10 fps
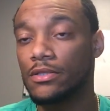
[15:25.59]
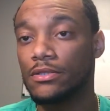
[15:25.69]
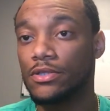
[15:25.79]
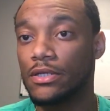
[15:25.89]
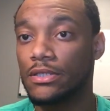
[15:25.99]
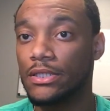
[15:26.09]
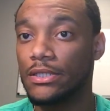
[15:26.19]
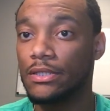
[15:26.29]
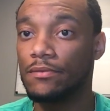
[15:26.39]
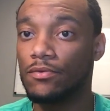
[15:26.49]
I try to
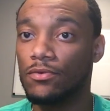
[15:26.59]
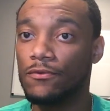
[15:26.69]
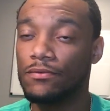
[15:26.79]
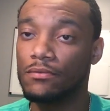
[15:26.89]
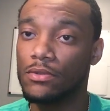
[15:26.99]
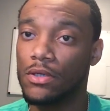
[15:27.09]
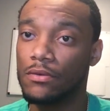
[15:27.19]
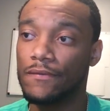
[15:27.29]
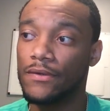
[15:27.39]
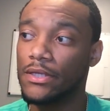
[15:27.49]
see if the roof,
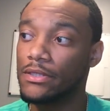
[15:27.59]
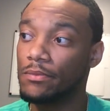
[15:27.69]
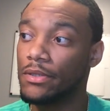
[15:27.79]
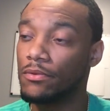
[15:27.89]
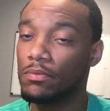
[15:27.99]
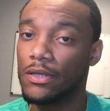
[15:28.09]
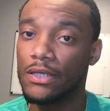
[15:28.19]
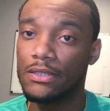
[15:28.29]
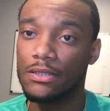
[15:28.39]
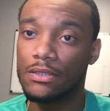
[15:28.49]
if it needs to be
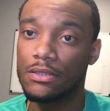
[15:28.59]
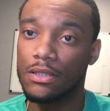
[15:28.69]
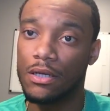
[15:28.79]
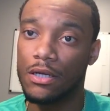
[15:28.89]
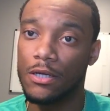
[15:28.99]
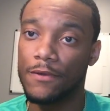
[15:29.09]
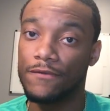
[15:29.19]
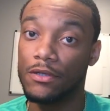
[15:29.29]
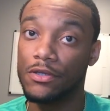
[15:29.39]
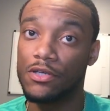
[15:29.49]
replaced. If it
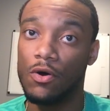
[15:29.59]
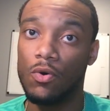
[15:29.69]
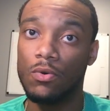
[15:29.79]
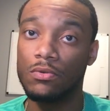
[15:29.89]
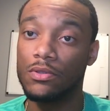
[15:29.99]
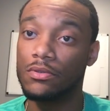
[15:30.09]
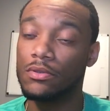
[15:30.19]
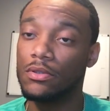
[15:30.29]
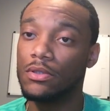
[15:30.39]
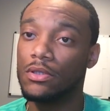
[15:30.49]
looks old,
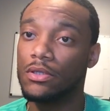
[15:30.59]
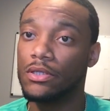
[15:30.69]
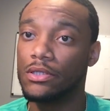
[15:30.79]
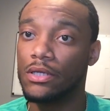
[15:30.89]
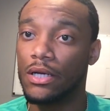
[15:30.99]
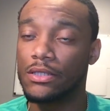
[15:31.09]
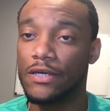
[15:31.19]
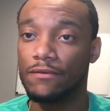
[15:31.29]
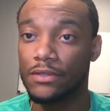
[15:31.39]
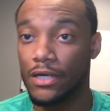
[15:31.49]
I
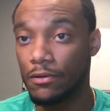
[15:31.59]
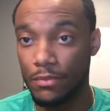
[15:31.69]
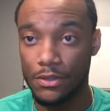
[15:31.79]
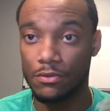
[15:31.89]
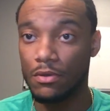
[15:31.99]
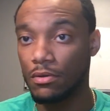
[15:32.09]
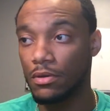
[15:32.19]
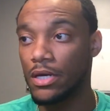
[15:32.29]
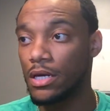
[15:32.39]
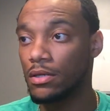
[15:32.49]
definitely take a mental note of
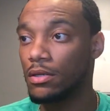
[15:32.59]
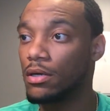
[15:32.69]
that.